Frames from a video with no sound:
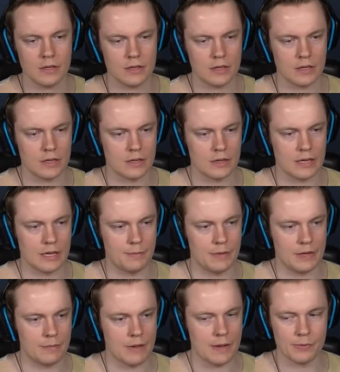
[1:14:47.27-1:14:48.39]
uh, it
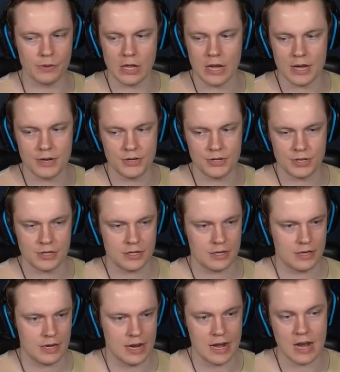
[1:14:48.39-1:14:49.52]
being Maple Lodge,
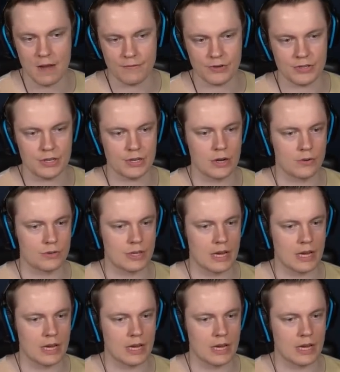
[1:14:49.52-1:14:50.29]
and obviously Ghost